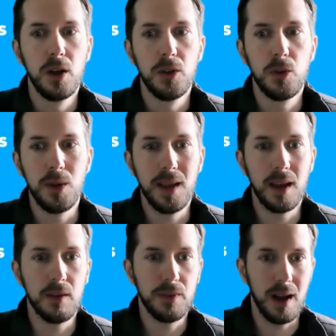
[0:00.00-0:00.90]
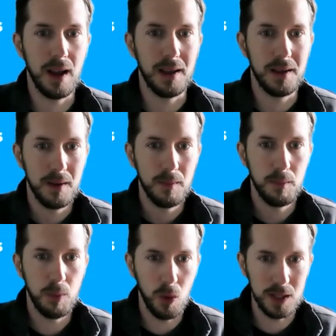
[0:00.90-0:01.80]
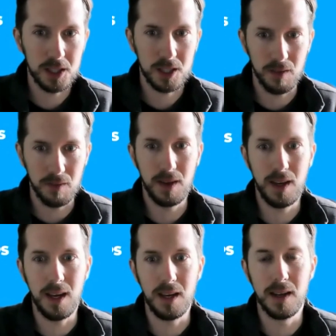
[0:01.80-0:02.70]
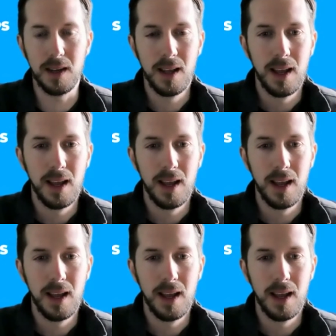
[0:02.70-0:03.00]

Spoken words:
to identify points of need.